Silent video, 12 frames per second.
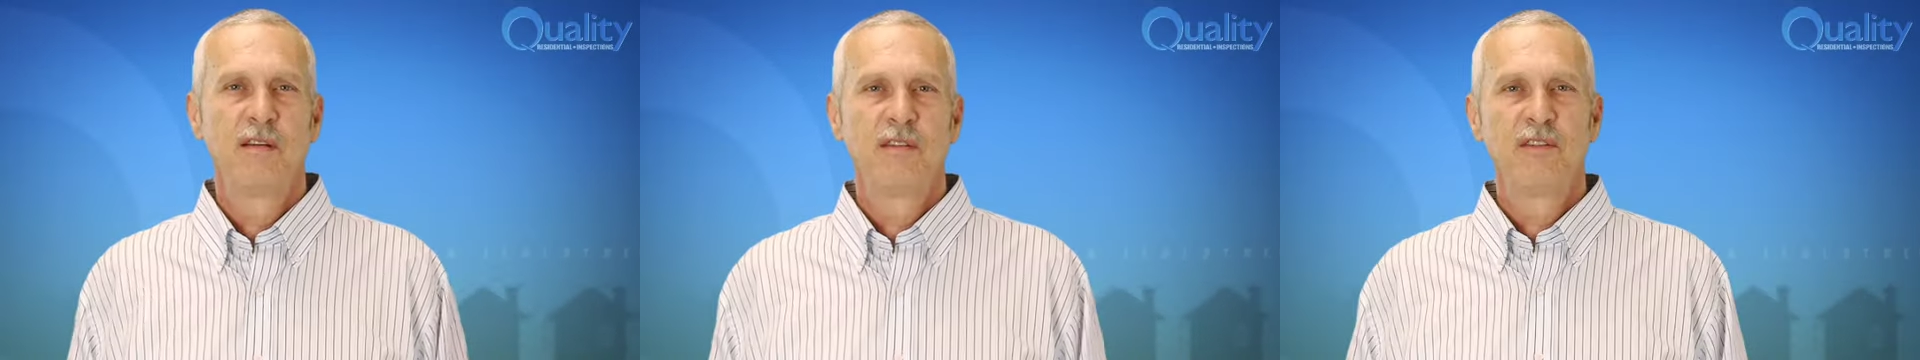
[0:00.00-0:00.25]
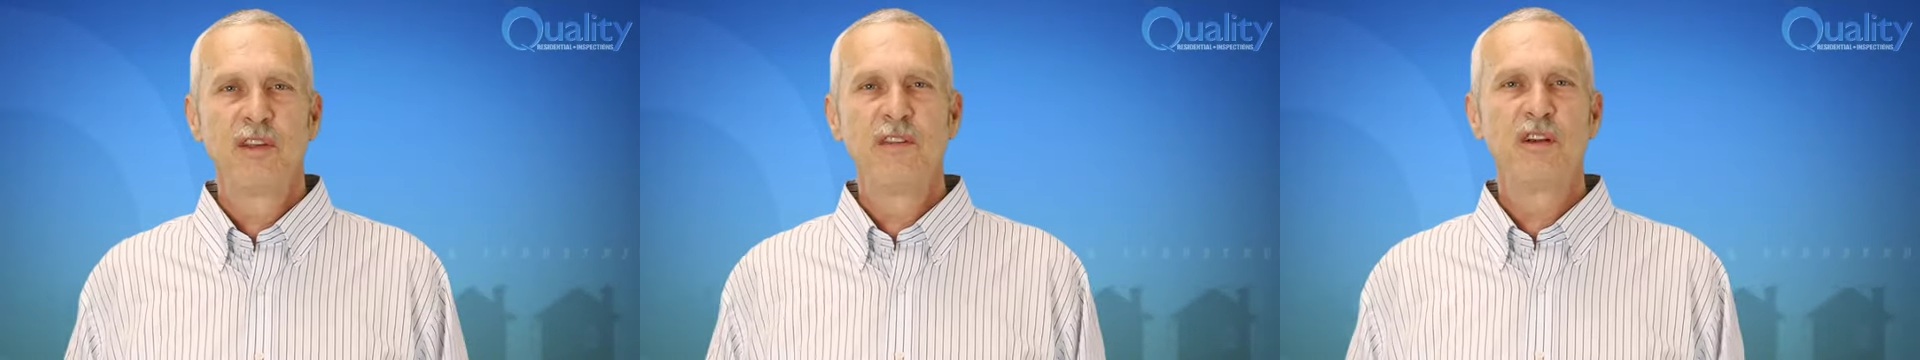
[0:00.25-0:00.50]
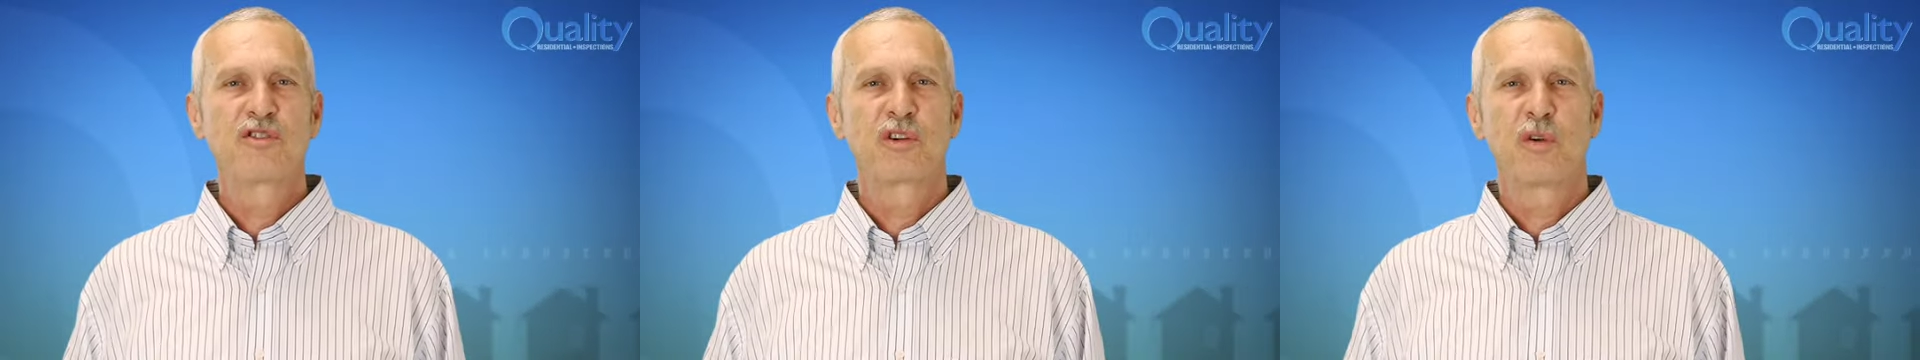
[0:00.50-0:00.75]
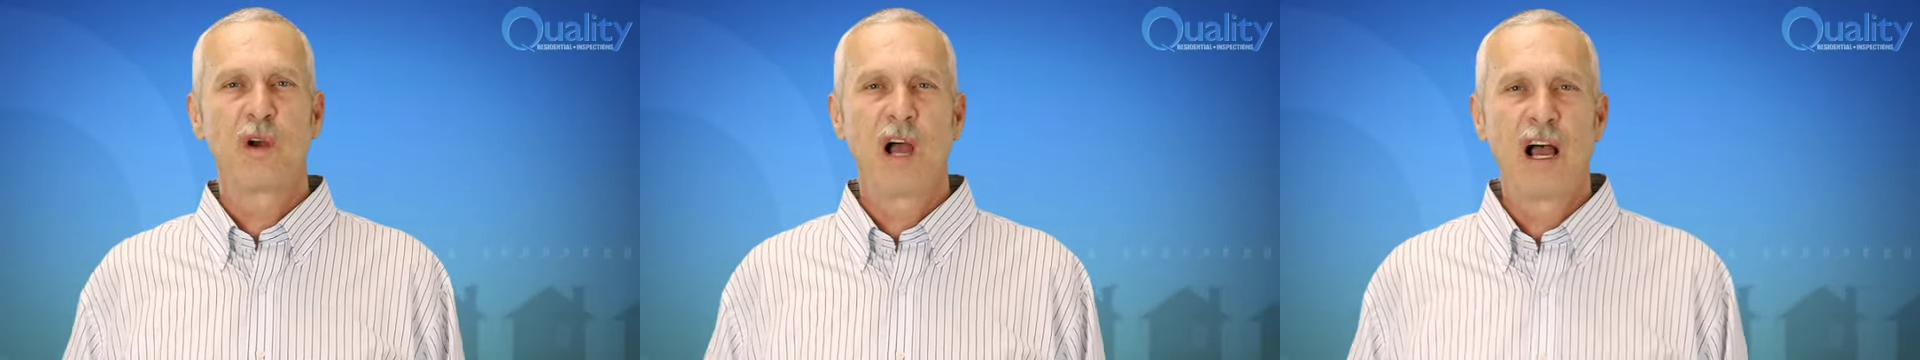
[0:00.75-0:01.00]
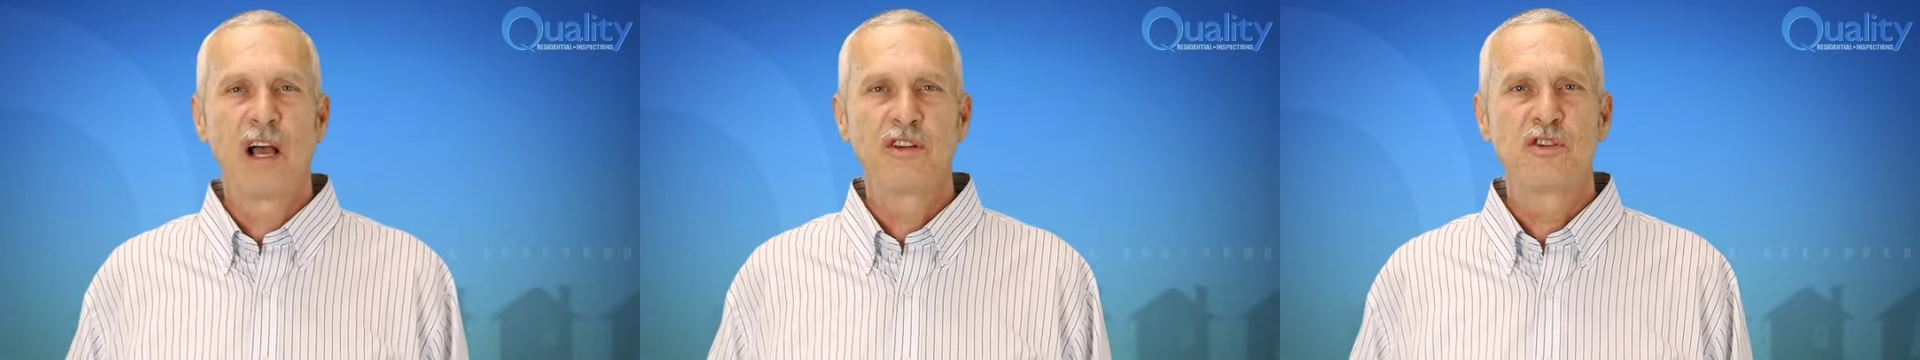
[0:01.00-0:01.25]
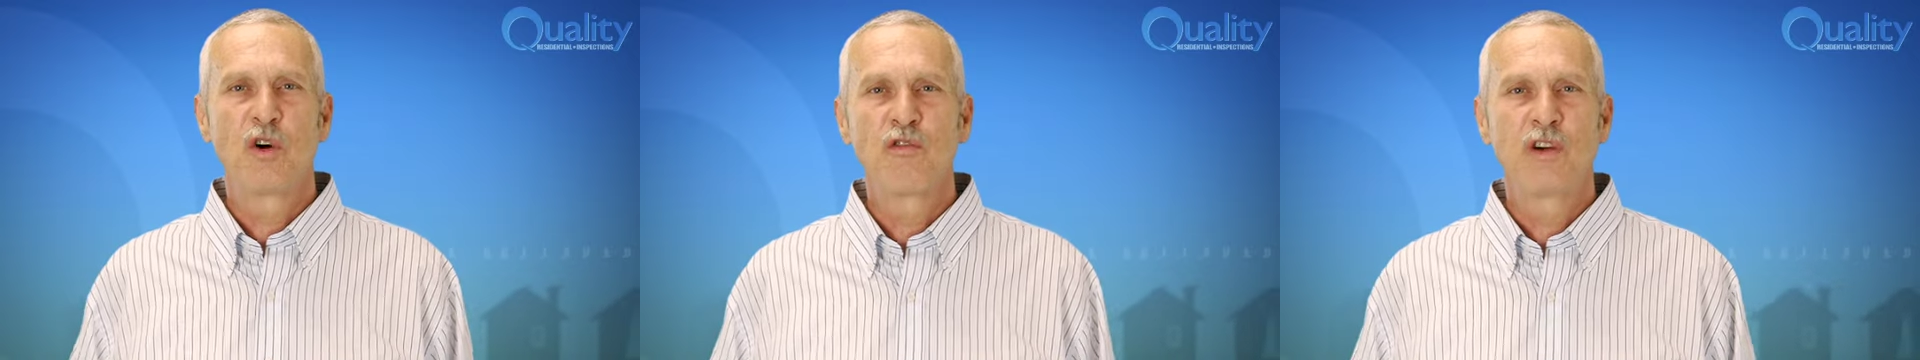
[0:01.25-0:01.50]
Then there's the
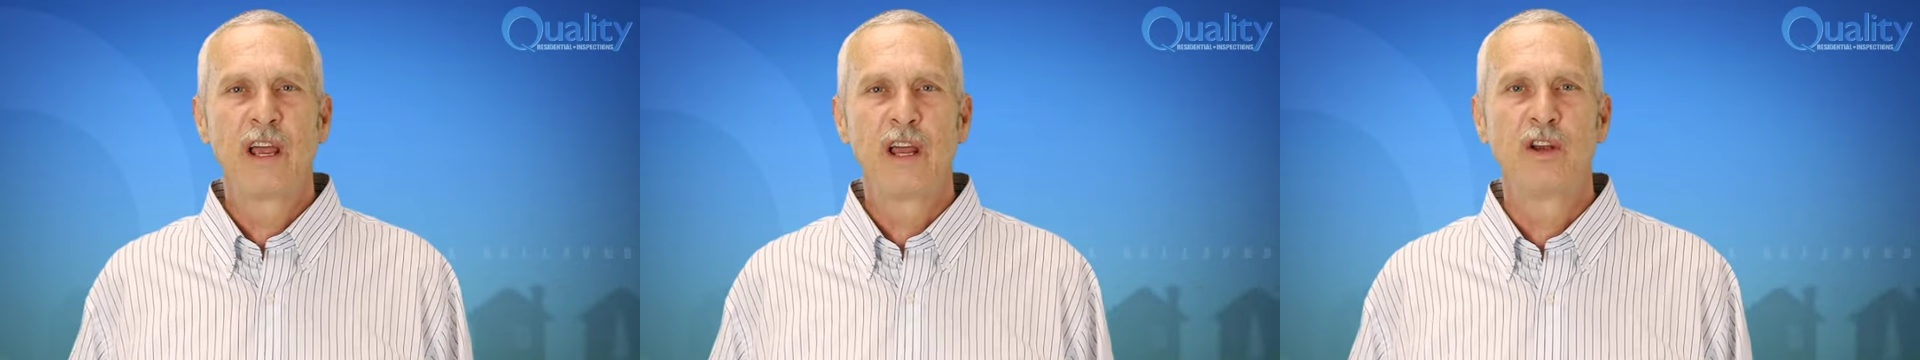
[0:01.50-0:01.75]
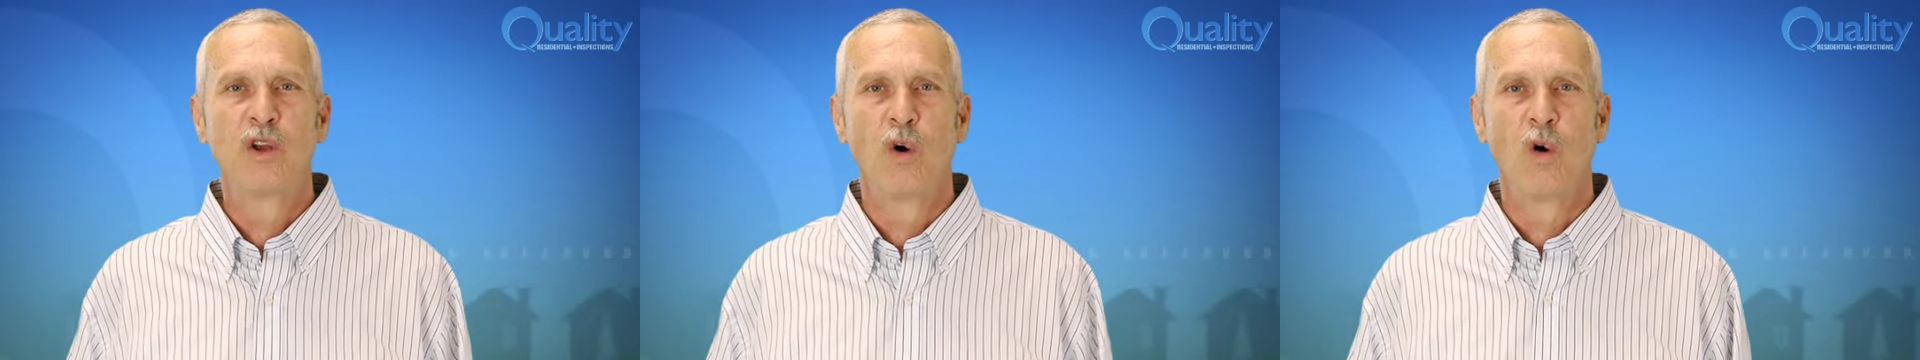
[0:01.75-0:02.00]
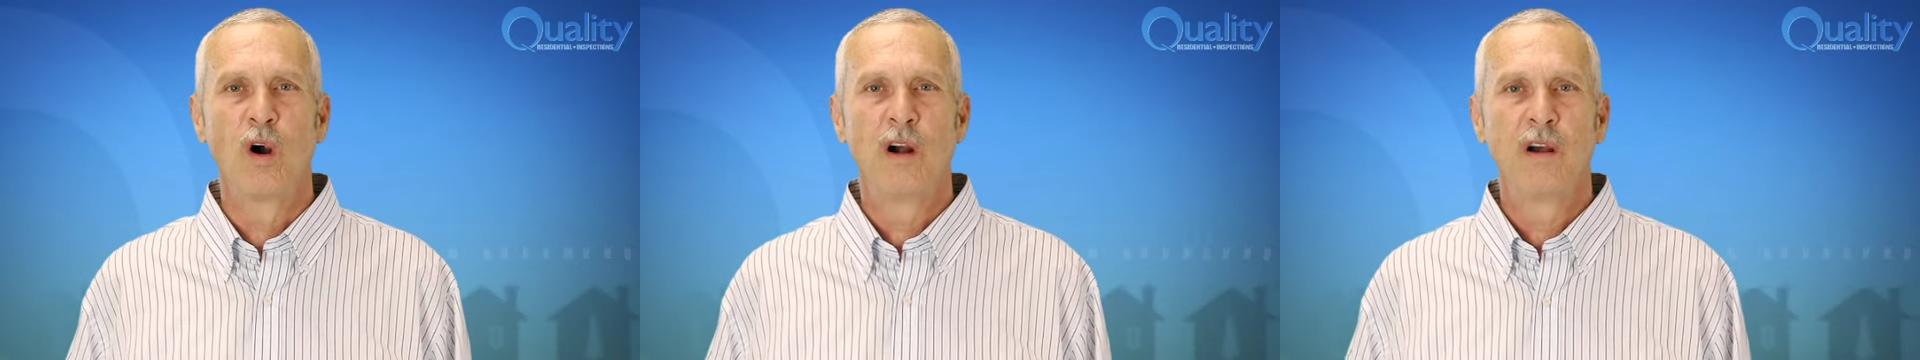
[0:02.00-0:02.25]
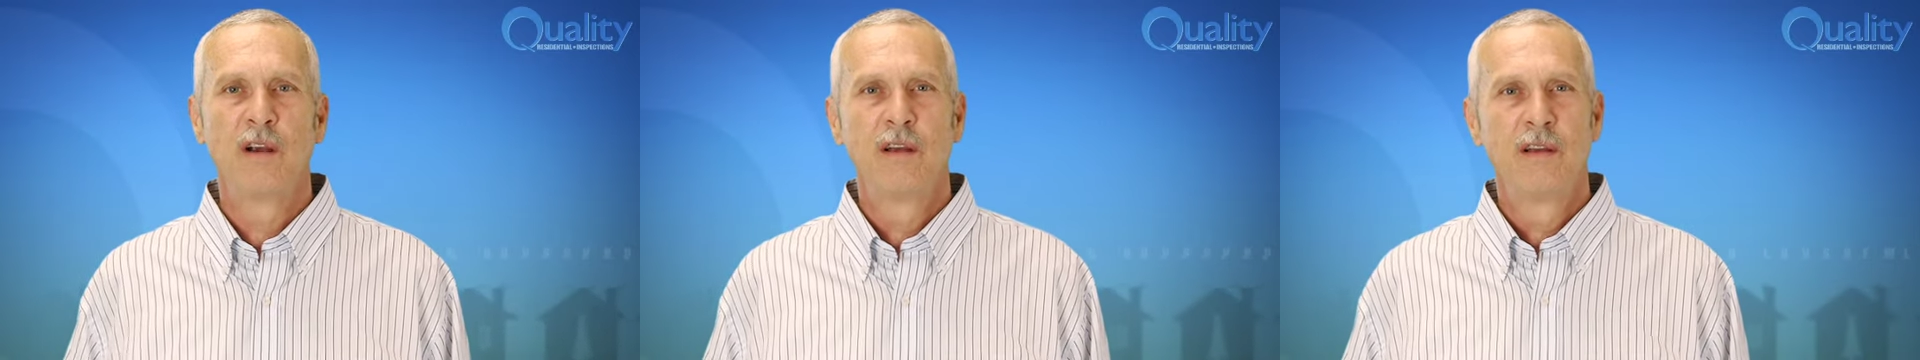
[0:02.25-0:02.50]
garage overhead door,